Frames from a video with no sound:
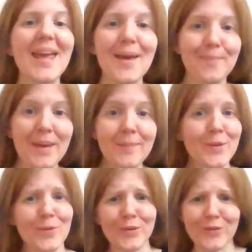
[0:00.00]
Maybe
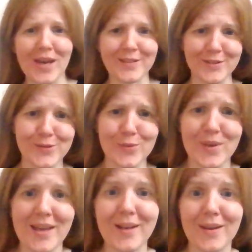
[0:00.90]
you want to ask a
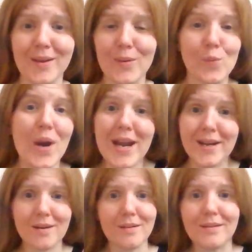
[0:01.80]
Swede,
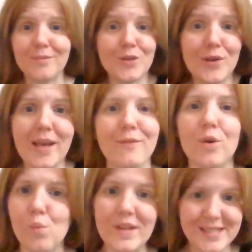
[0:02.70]
where do you live
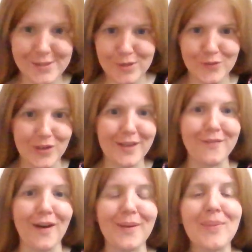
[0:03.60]
or what street do you live
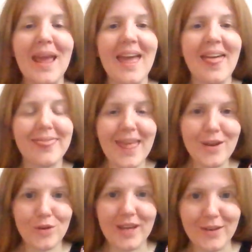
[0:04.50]
on?
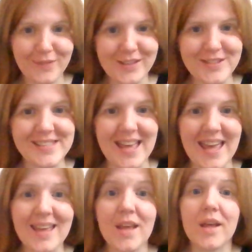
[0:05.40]
Then you kind of need to
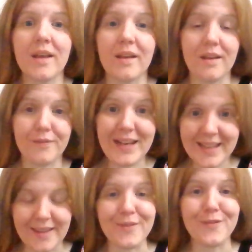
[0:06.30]
say,
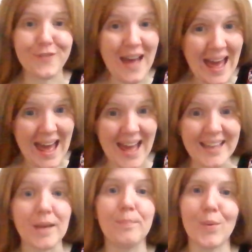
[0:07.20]
vilken
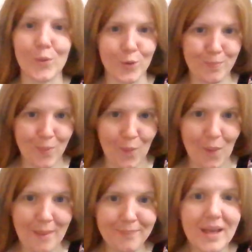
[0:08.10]
väg bor du
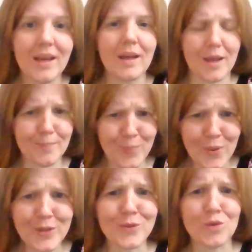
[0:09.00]
på?
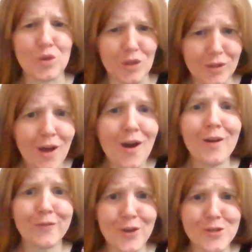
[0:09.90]
Important to do the
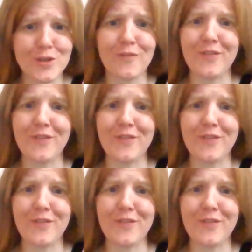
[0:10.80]
long version of the